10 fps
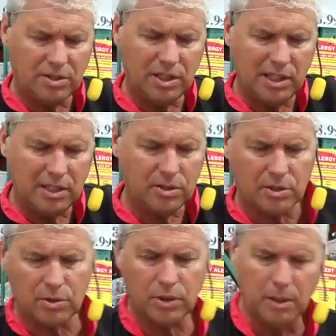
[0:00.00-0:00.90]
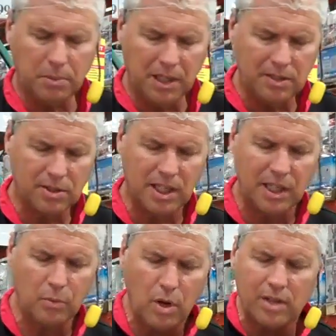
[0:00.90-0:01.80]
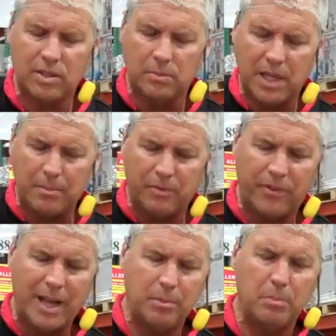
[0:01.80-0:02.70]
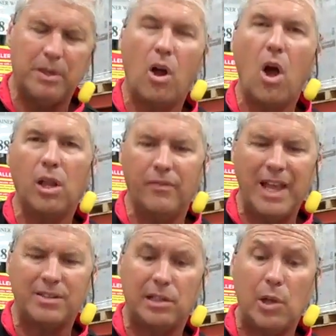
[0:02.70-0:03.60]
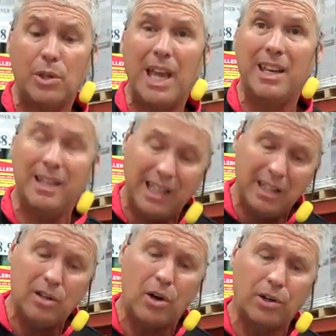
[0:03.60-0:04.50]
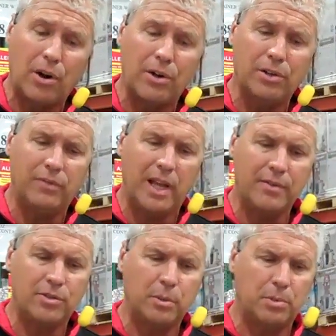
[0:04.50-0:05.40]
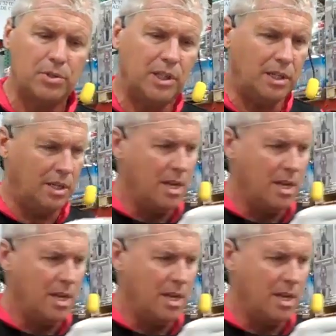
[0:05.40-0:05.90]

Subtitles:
seeds, azuki beans, quinoa, some type of fiber, but all of that's located in our Garden of Life super seed.